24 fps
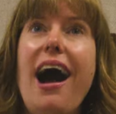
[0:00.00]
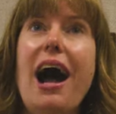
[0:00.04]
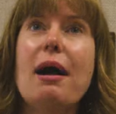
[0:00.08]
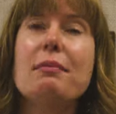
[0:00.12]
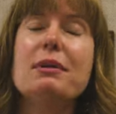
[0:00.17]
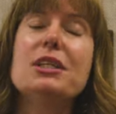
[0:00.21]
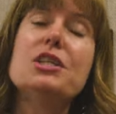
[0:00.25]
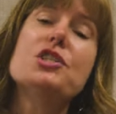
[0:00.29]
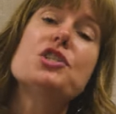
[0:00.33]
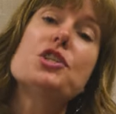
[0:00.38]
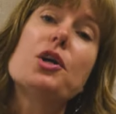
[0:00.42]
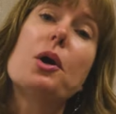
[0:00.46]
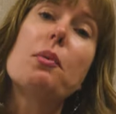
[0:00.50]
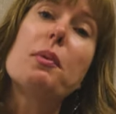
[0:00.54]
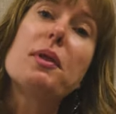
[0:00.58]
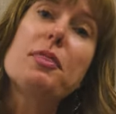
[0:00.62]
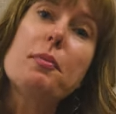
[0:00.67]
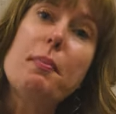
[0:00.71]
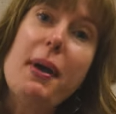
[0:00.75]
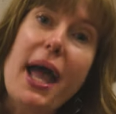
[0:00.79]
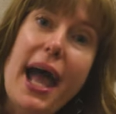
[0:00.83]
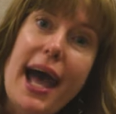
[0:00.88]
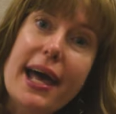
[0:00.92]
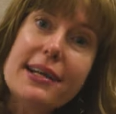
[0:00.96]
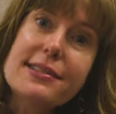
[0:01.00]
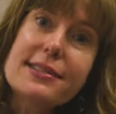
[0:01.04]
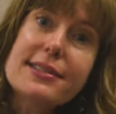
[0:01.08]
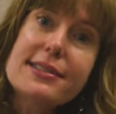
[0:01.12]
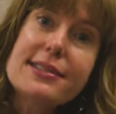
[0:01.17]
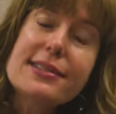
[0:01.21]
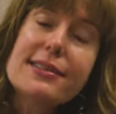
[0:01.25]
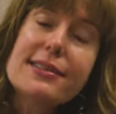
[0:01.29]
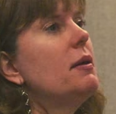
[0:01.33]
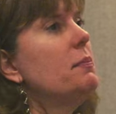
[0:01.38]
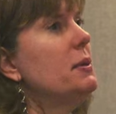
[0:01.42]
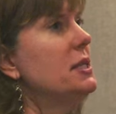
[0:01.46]
I'm going to start with the past,
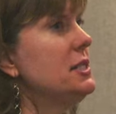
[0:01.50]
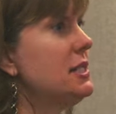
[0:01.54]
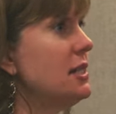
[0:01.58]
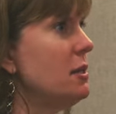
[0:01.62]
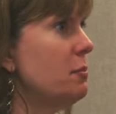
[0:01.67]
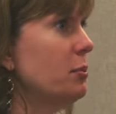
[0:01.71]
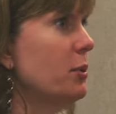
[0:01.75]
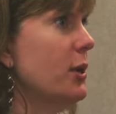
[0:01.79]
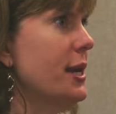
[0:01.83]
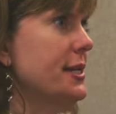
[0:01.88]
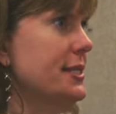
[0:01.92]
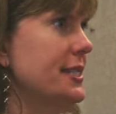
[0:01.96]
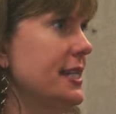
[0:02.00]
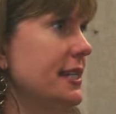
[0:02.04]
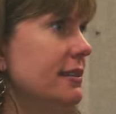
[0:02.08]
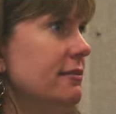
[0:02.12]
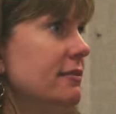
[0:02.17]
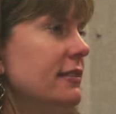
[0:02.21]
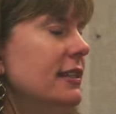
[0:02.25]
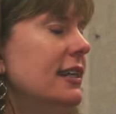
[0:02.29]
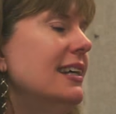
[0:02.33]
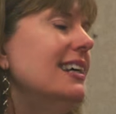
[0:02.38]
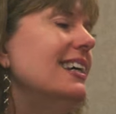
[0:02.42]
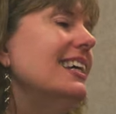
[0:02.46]
come into the present,